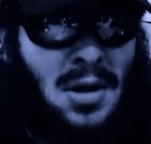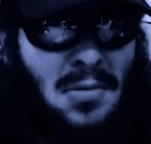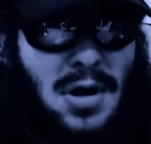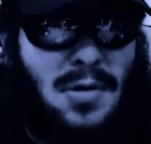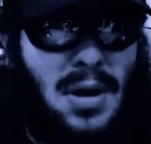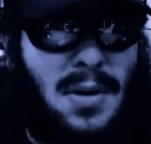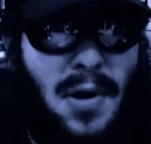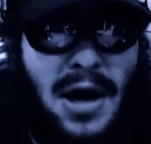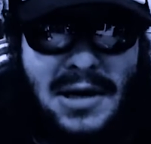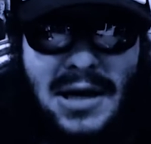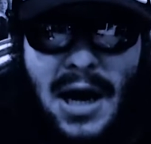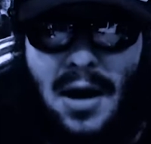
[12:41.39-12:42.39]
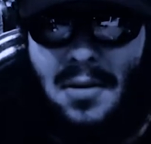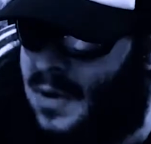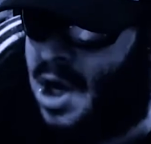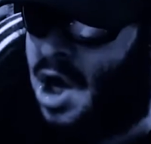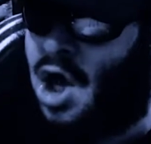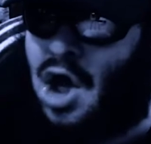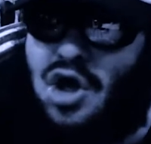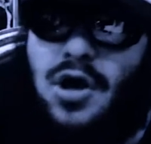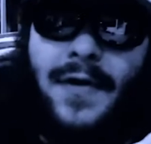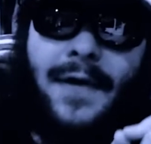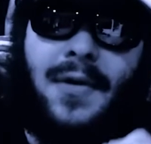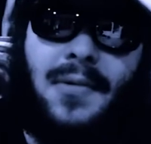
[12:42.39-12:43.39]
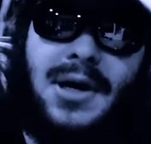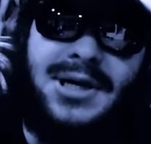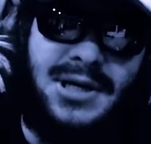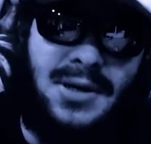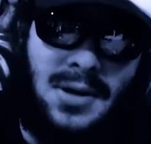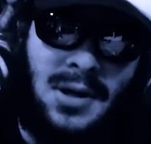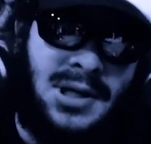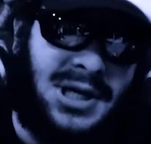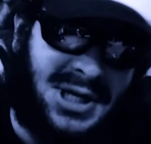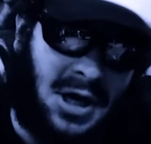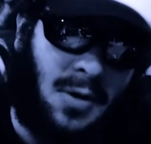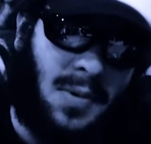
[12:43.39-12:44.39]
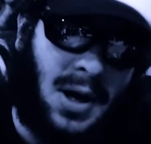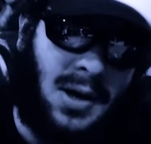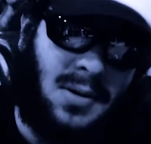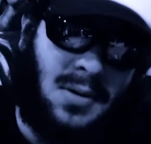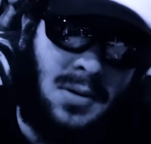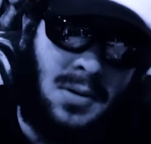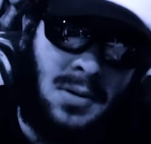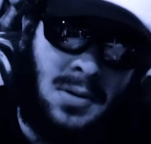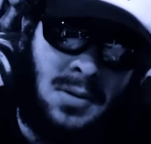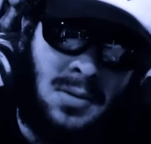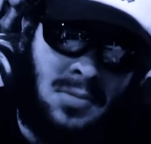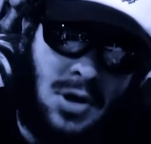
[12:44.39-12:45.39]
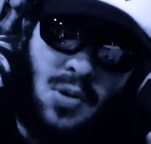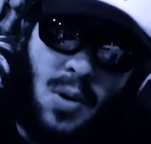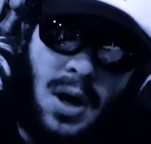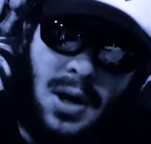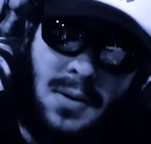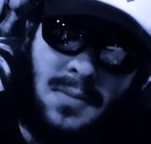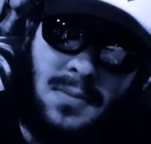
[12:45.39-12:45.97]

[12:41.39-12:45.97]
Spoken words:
When you really break it down. You have every reason to celebrate. You won.